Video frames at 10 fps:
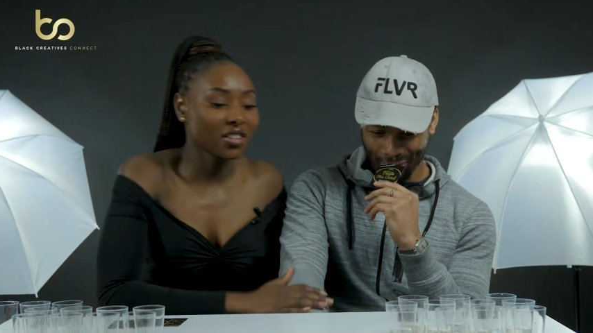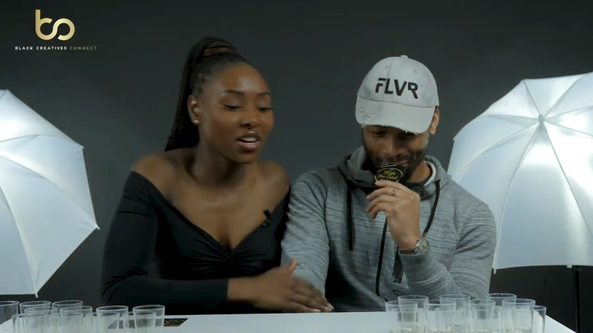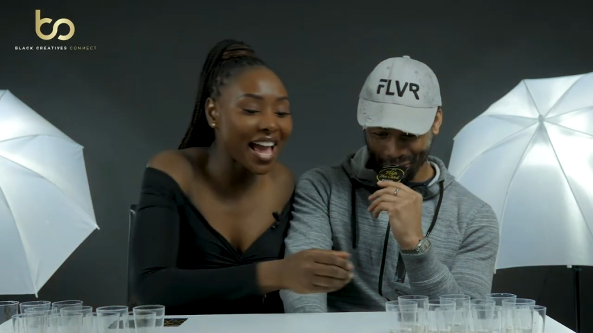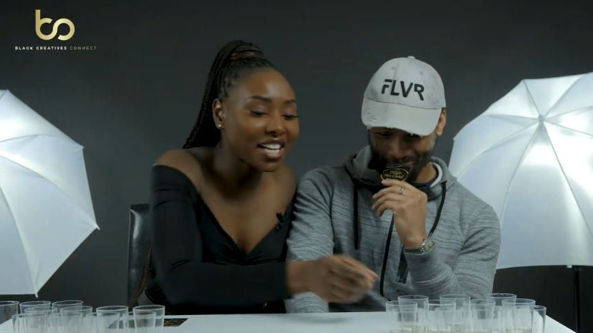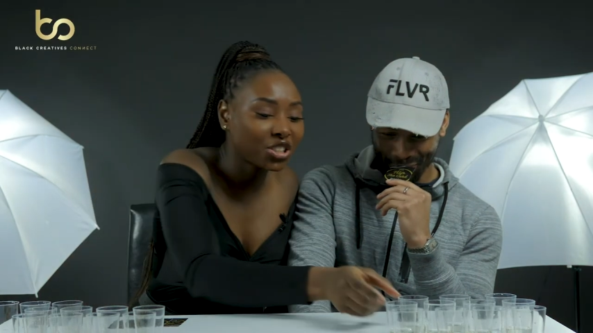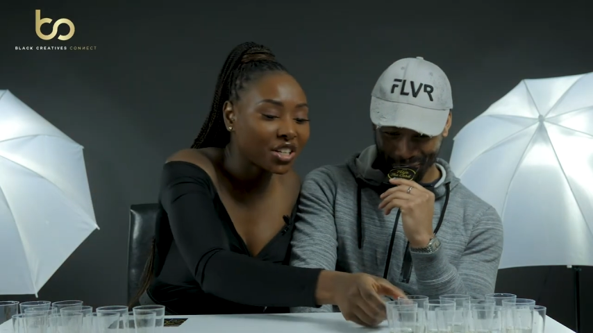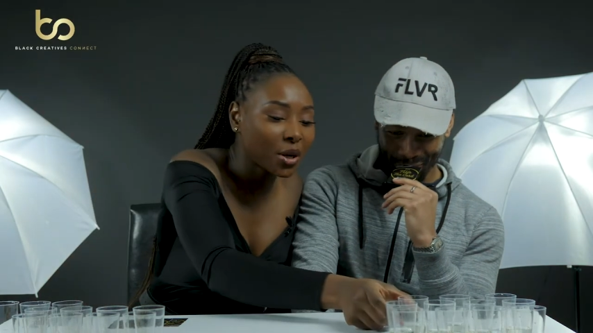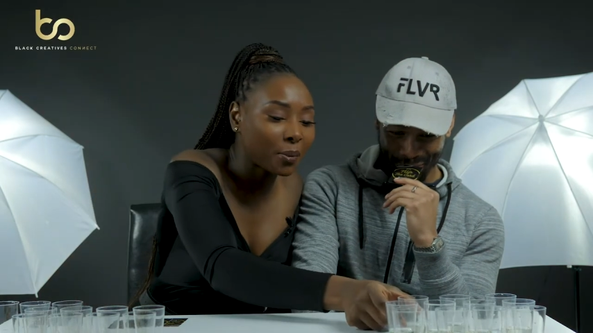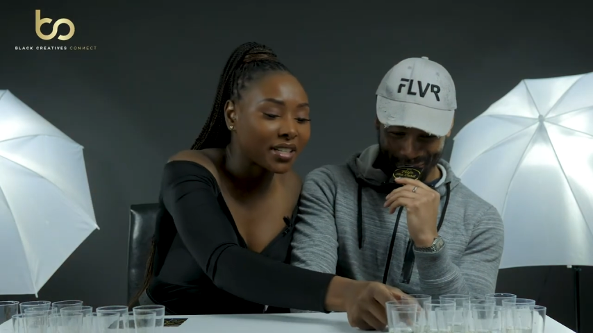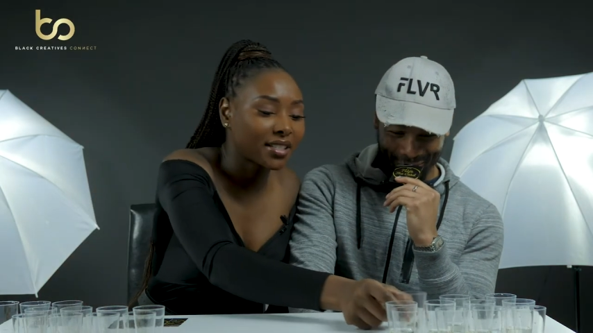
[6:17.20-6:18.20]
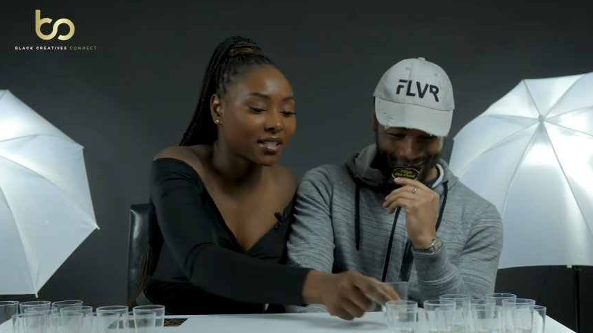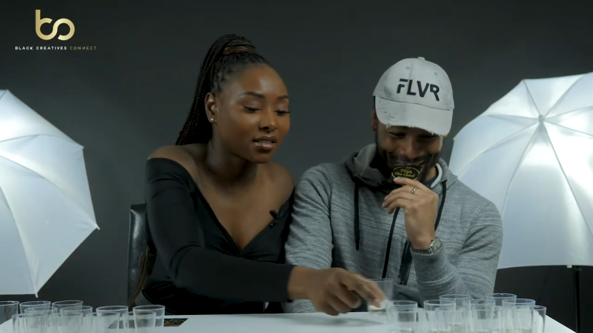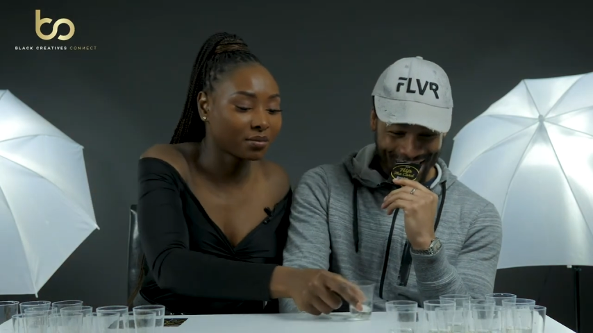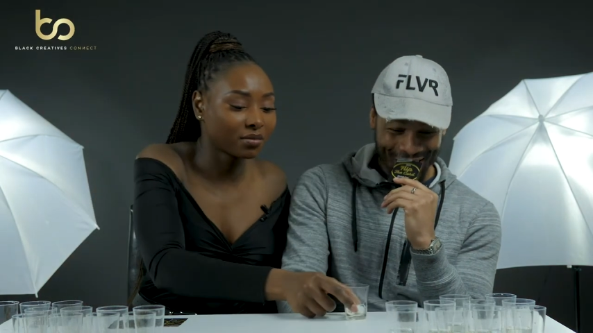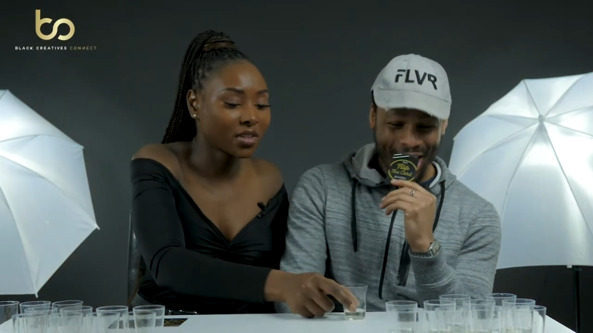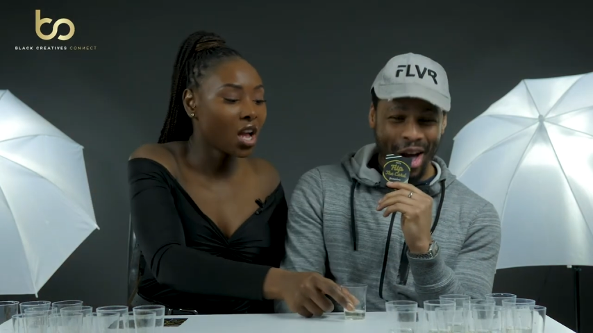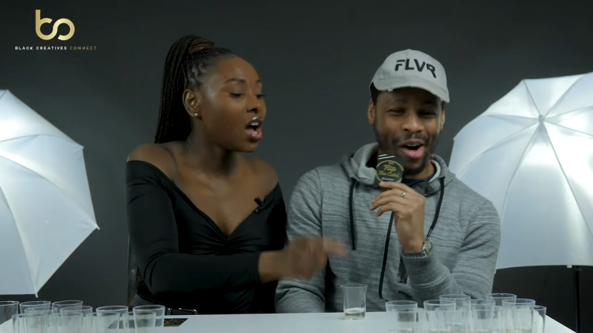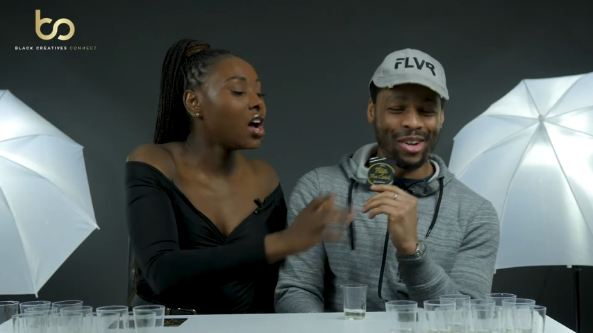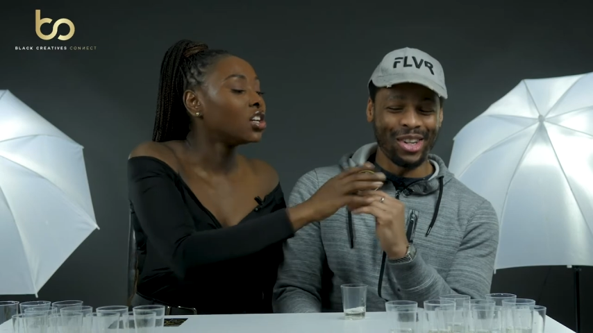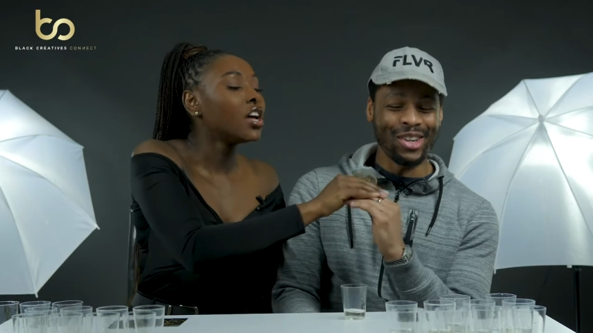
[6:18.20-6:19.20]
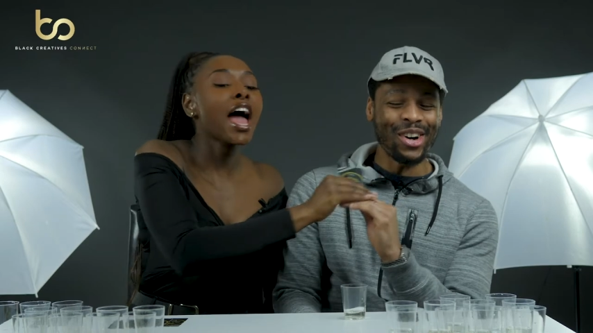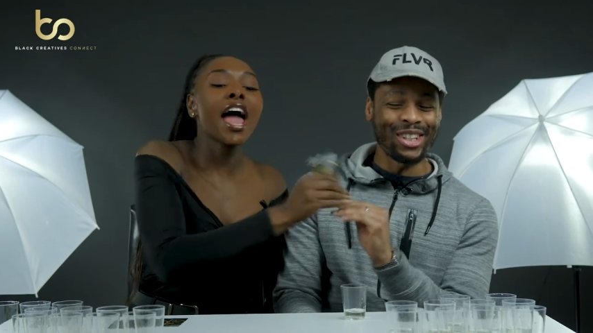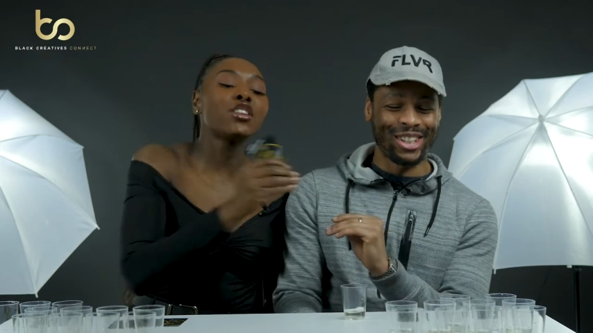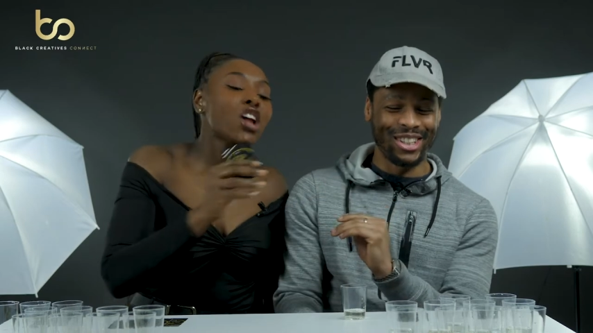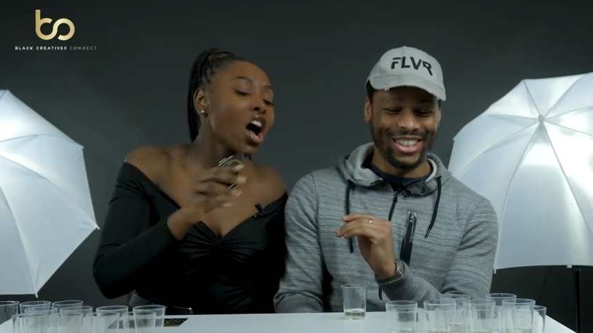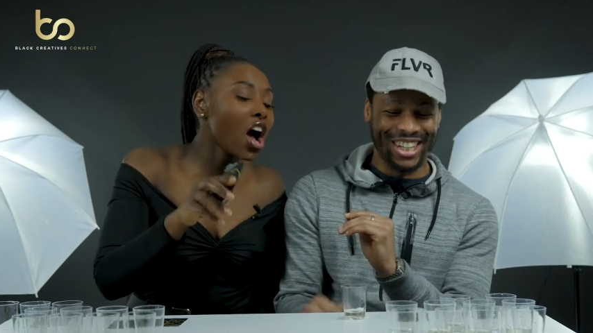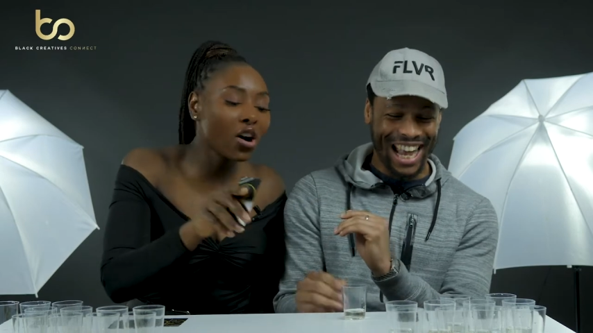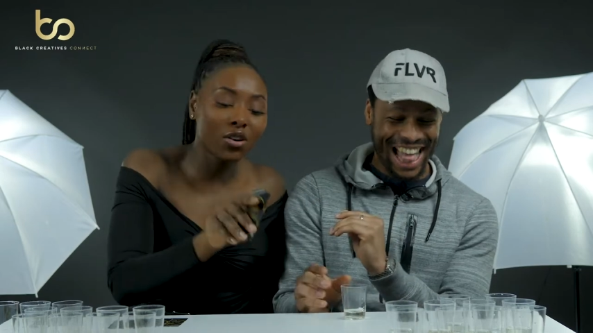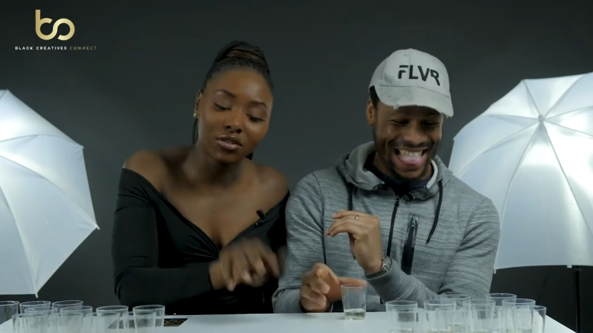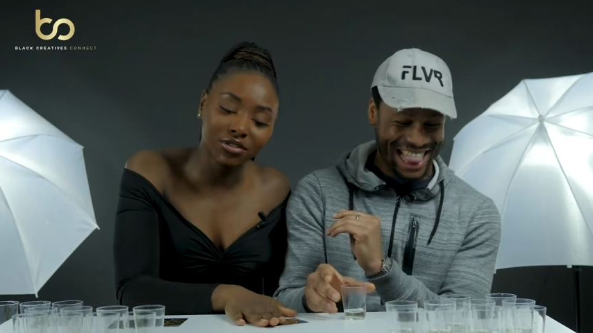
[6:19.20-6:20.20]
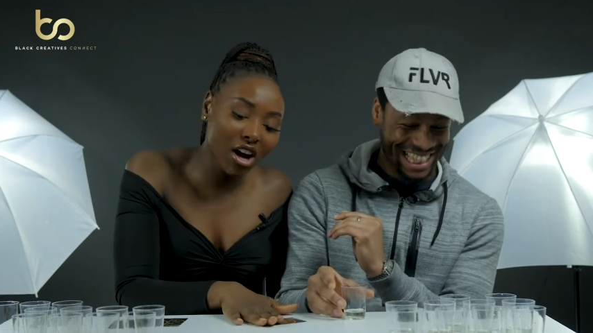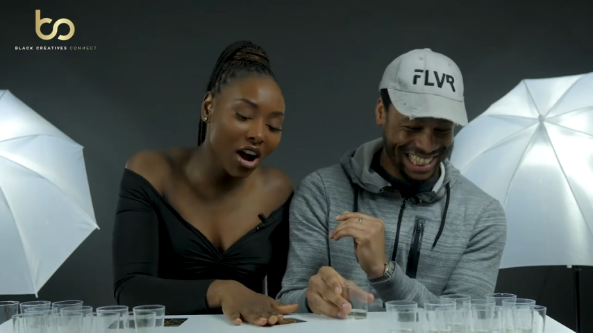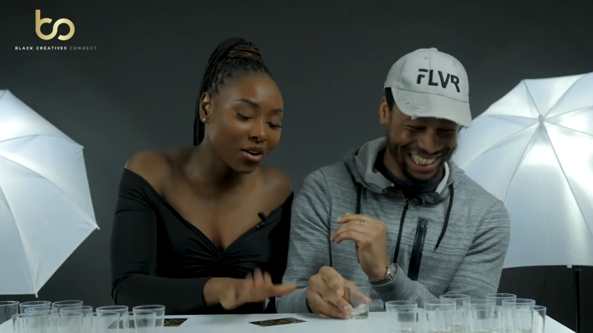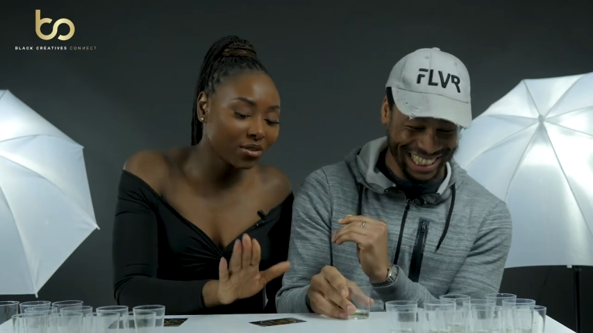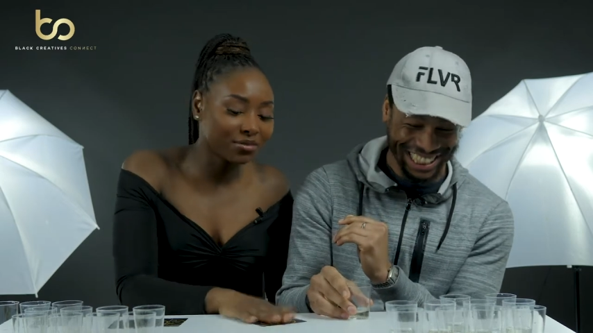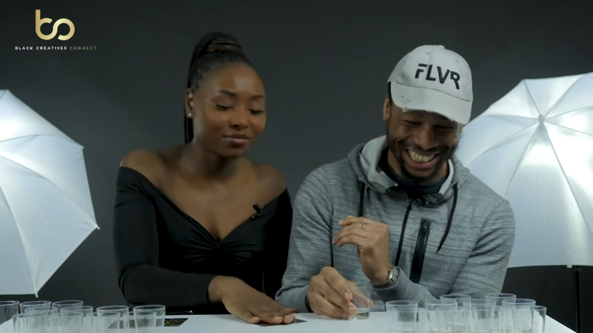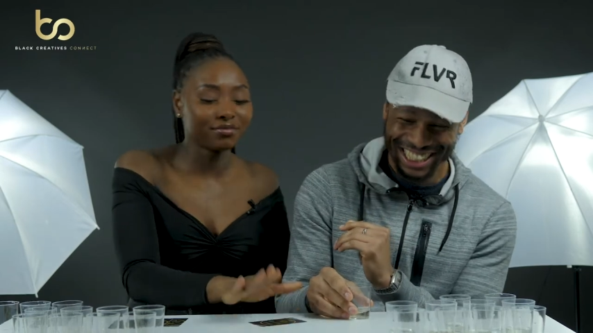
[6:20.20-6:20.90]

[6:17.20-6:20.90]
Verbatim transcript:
Speaker 1: yeah, drink your piss. Hold on, you got two. No, no. Oh,